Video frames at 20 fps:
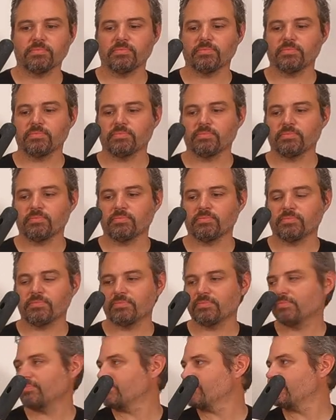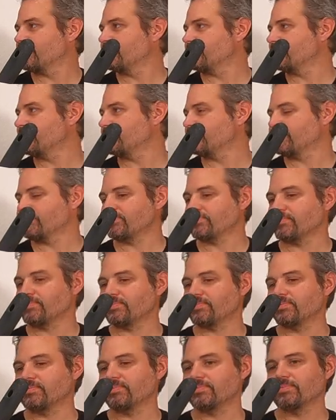
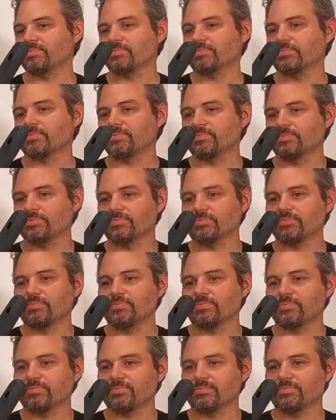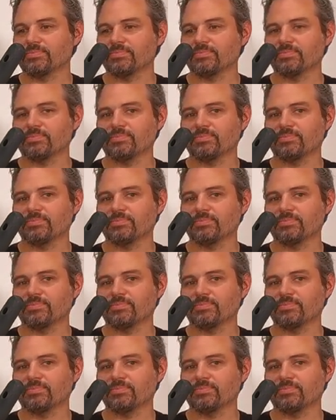This person isn't speaking.